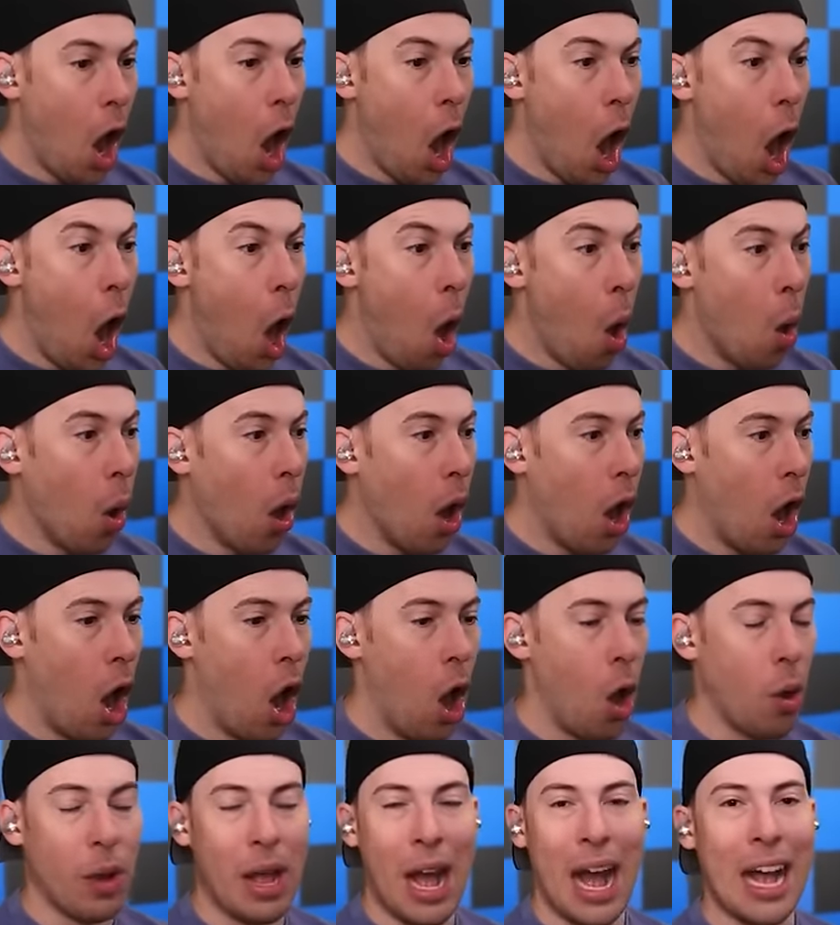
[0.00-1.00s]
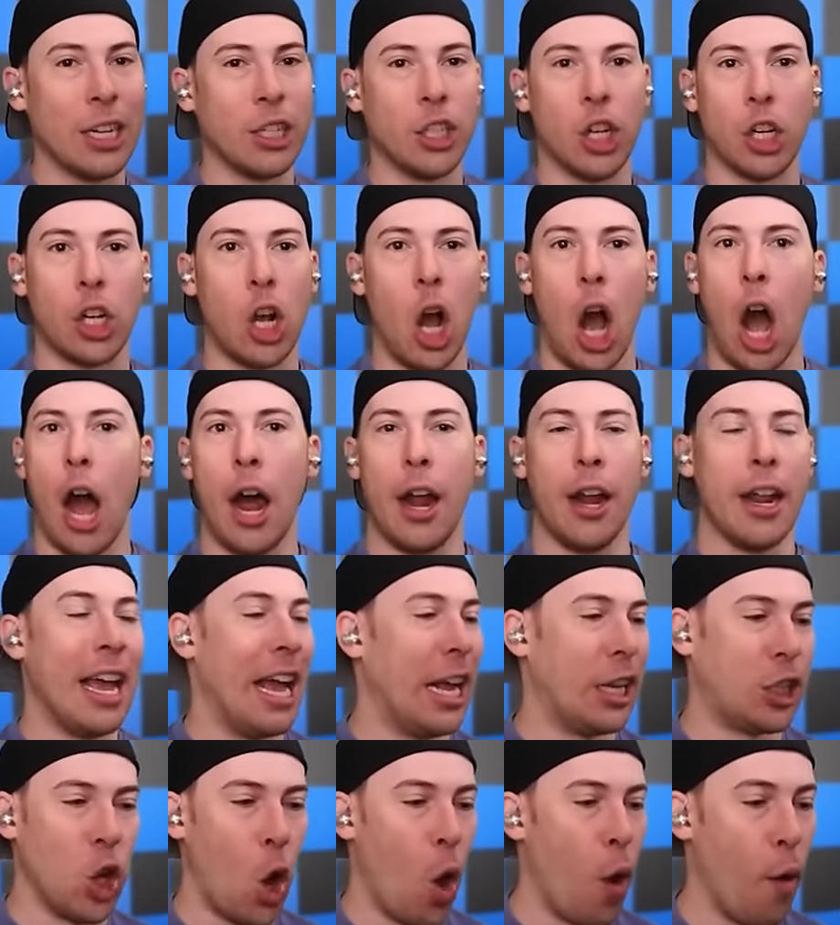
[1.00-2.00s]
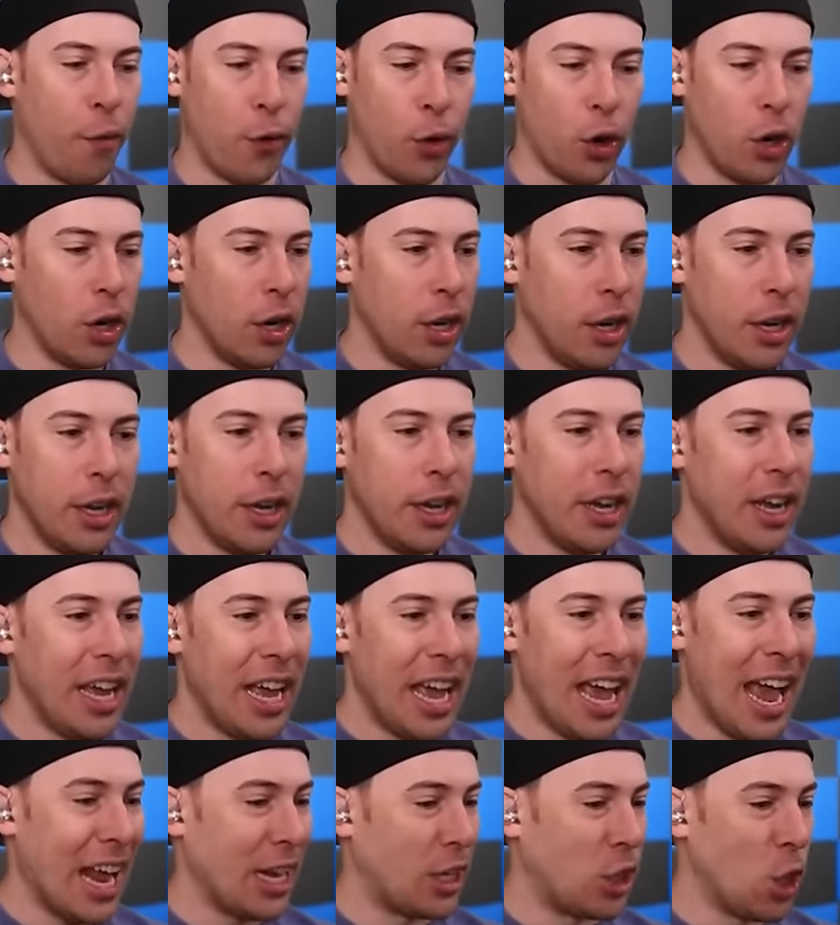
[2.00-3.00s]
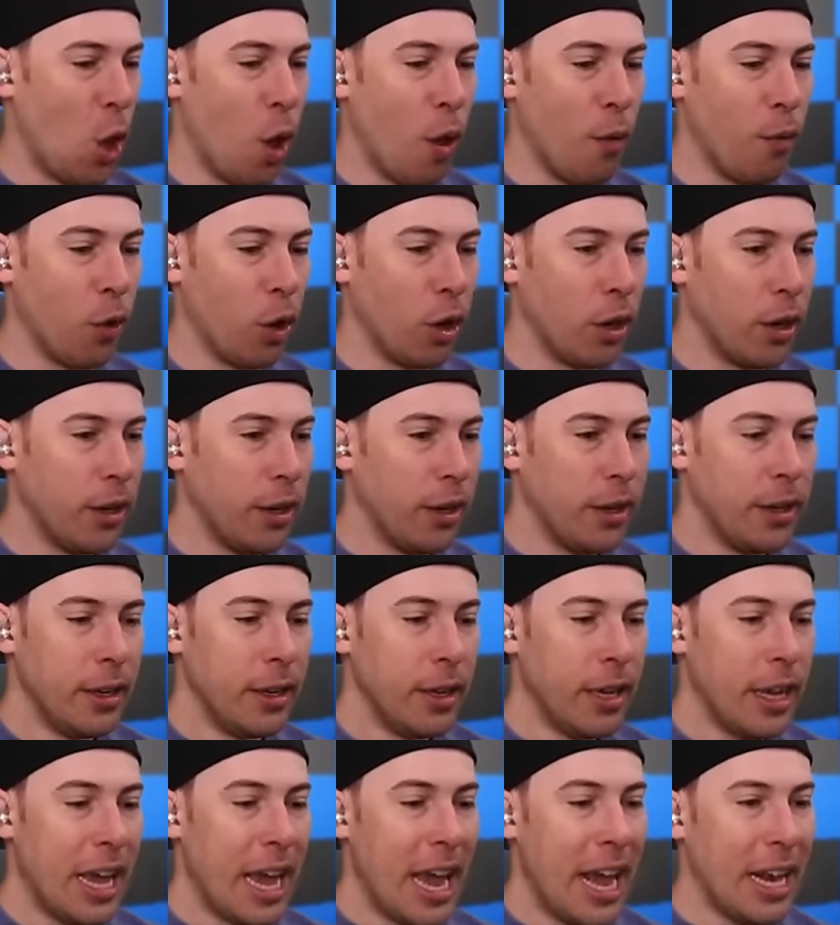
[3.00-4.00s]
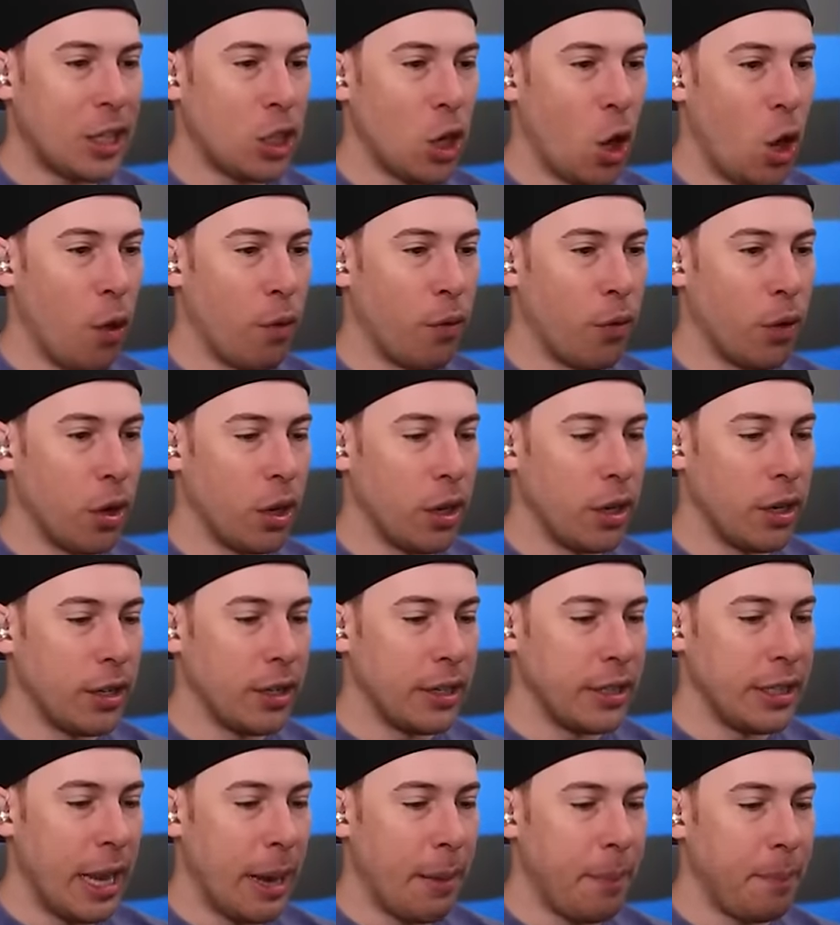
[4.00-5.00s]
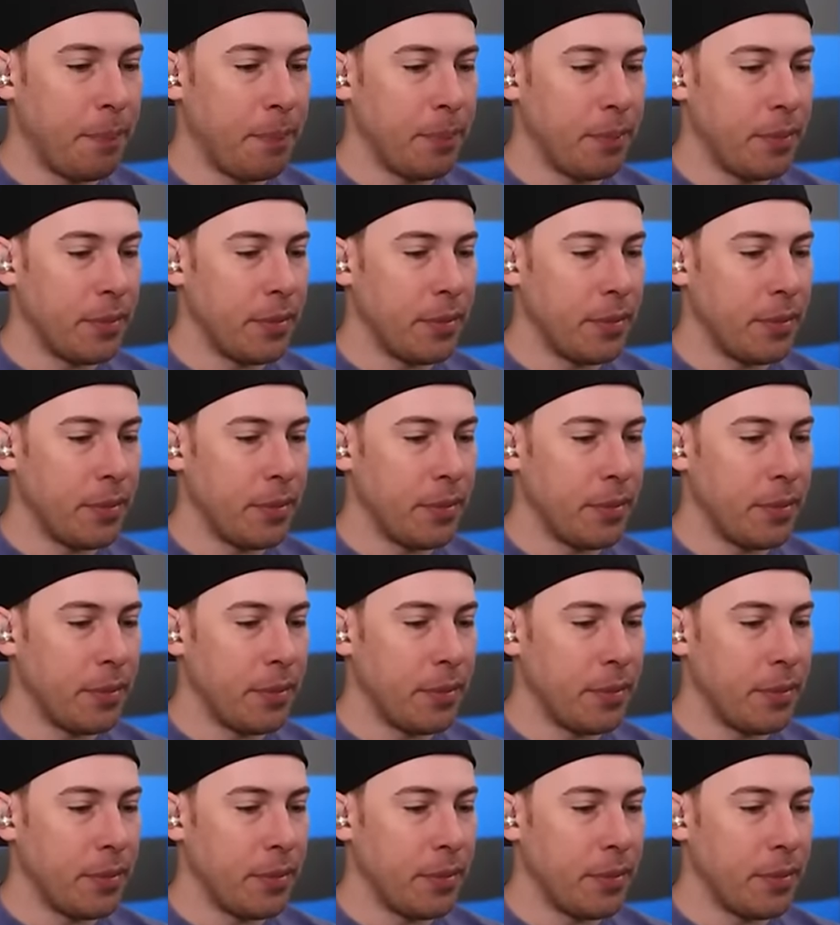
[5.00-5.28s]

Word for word: Oh! Oh, guys, they're caught. It's over. It's over. It's over. Yep.